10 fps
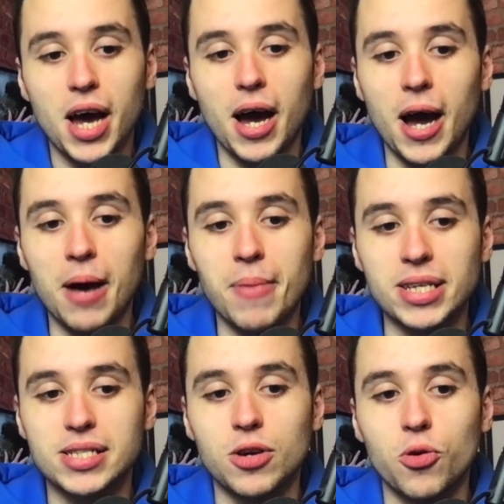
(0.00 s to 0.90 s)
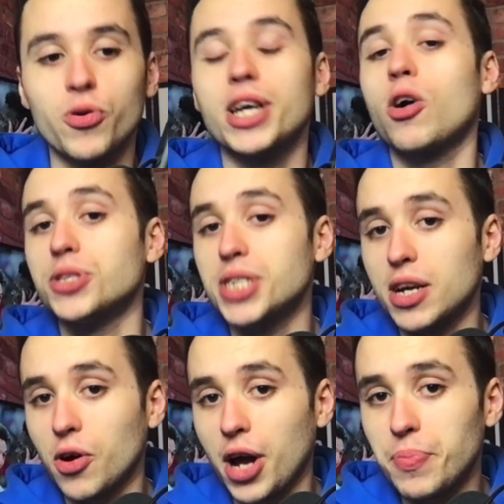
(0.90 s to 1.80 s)
As I said, already content
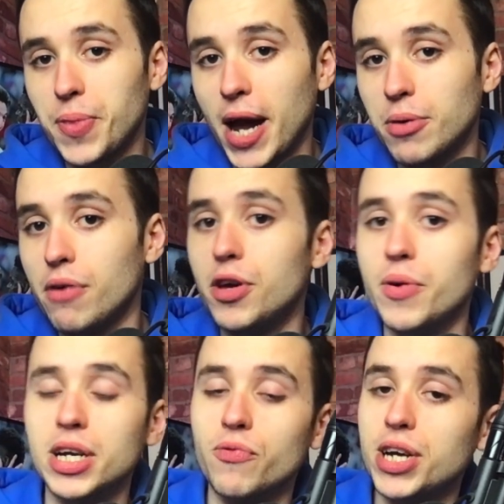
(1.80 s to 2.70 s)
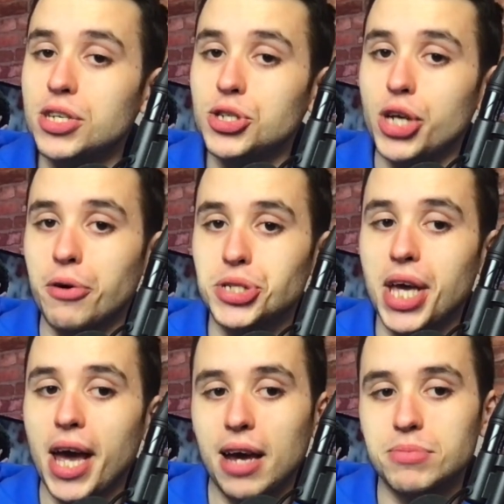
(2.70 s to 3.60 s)
gone up there reviewing the recent Chelsea
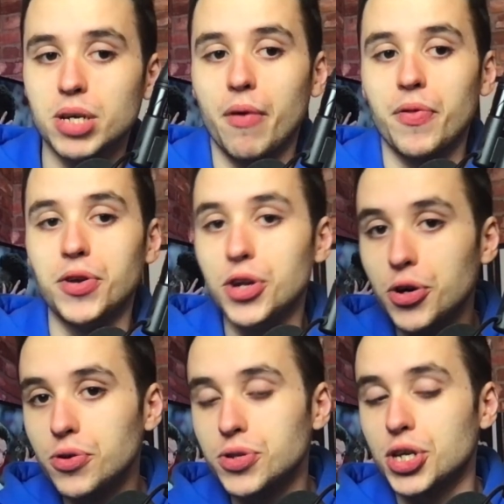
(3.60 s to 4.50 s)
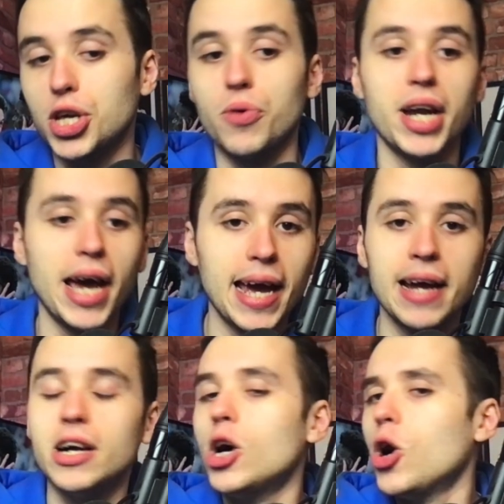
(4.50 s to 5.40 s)
game, some of the news, a Q&A,